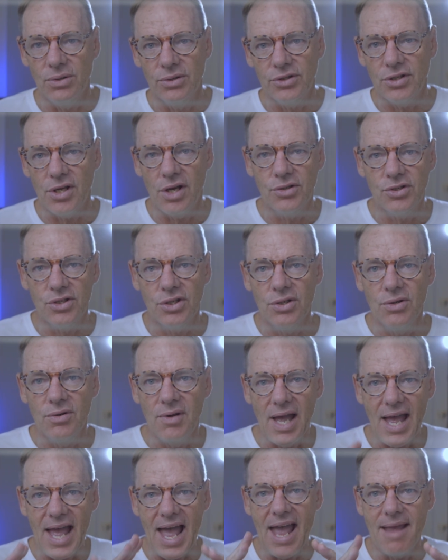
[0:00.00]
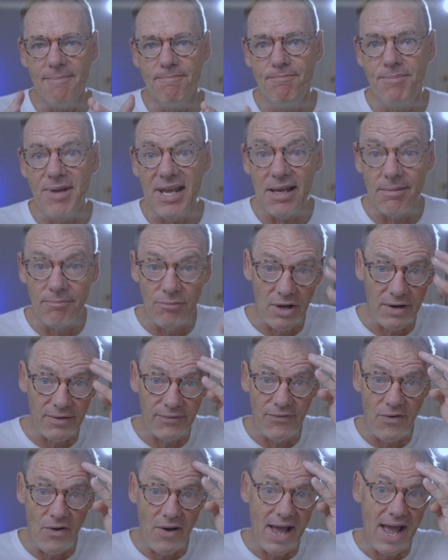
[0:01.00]
it also to a bigger
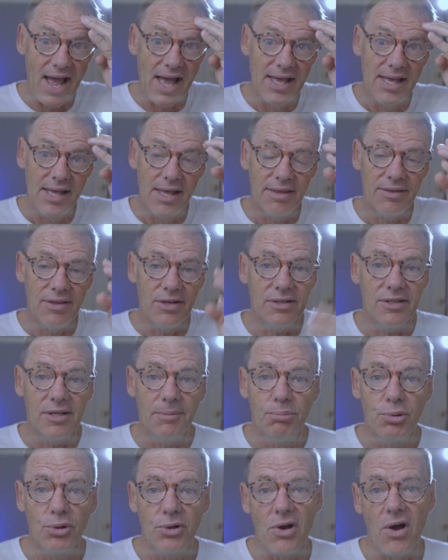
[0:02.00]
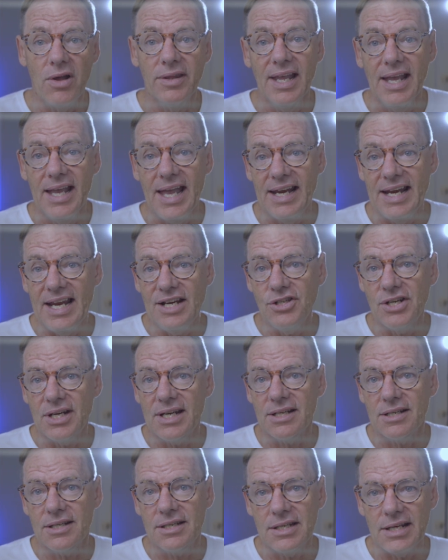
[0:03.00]
modifier to put on. And as
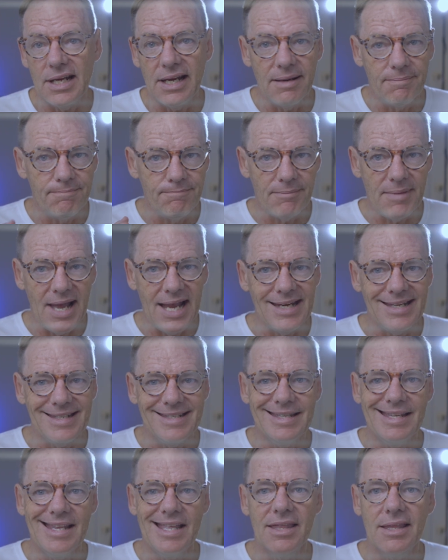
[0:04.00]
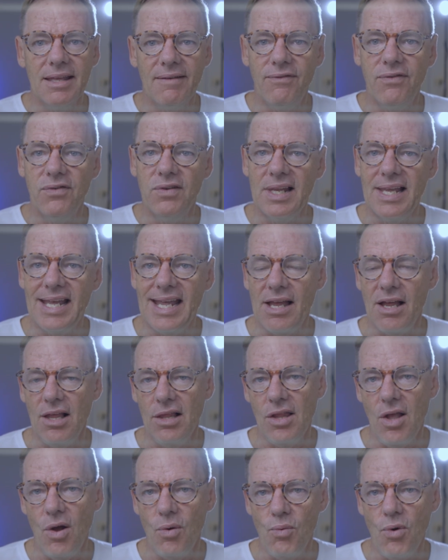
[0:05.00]
you can see, it makes the flare
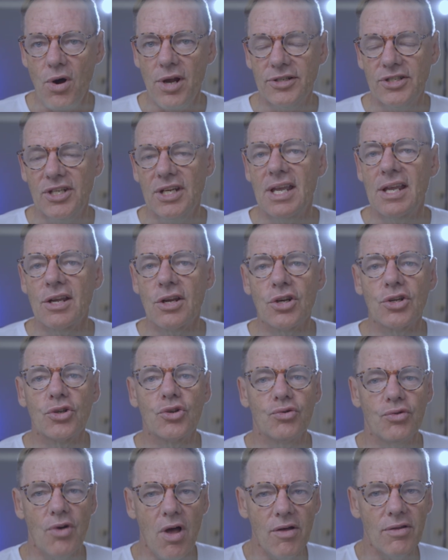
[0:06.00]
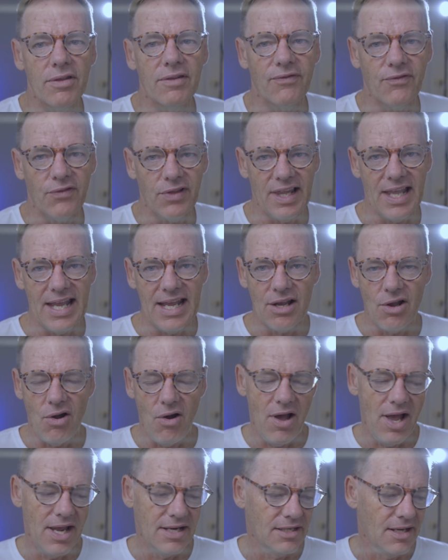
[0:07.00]
a lot wider. So you can control the flare,
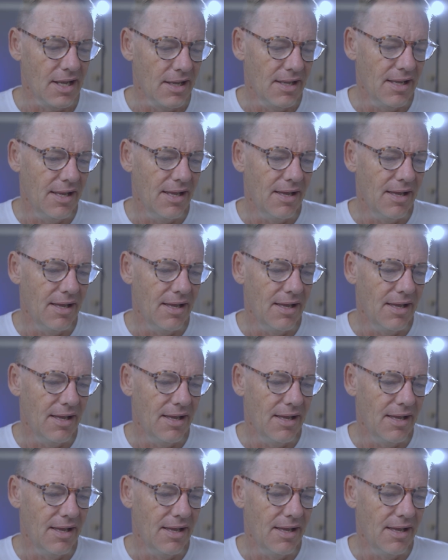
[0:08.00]
guys,